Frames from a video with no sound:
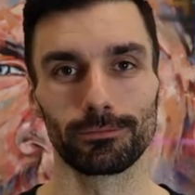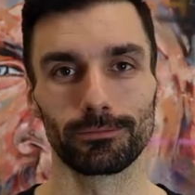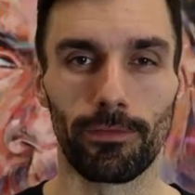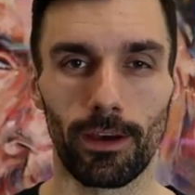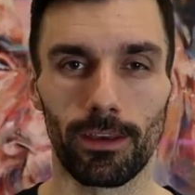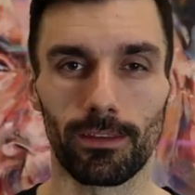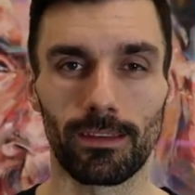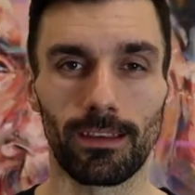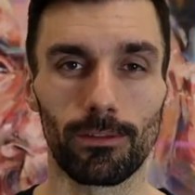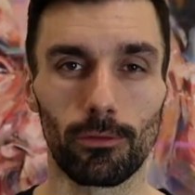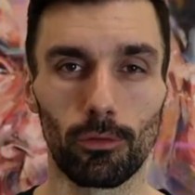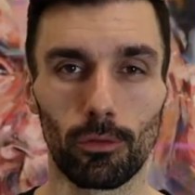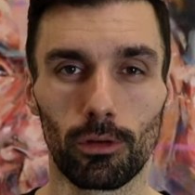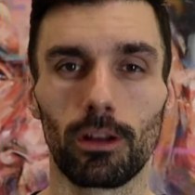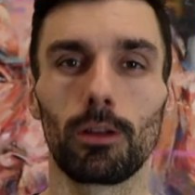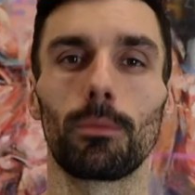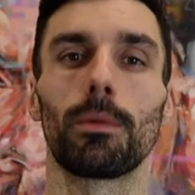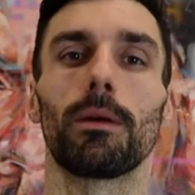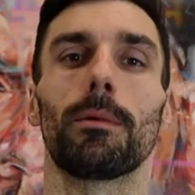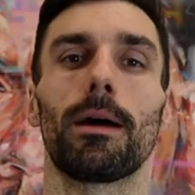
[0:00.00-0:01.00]
First, let's talk a
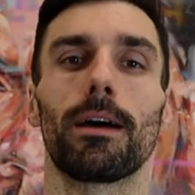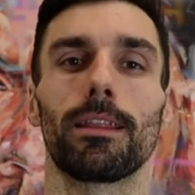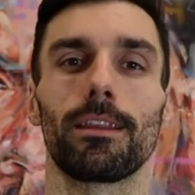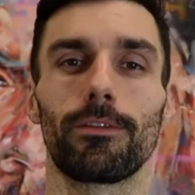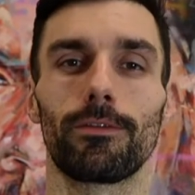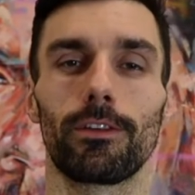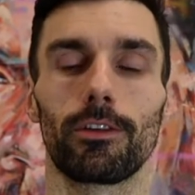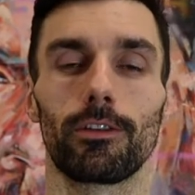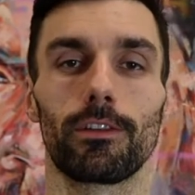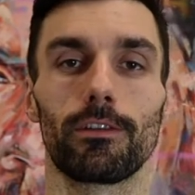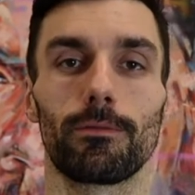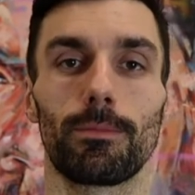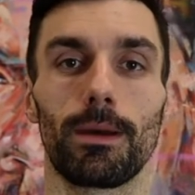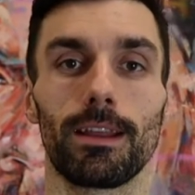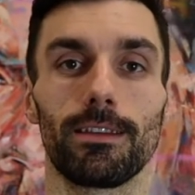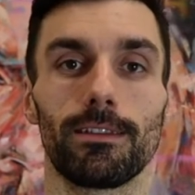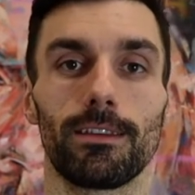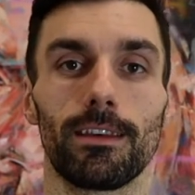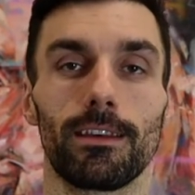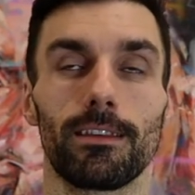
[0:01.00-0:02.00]
little bit about these figurative
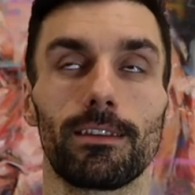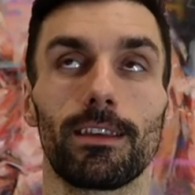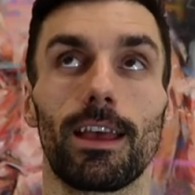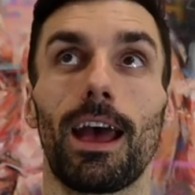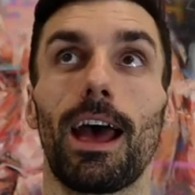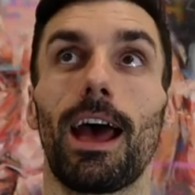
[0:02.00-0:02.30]
paintings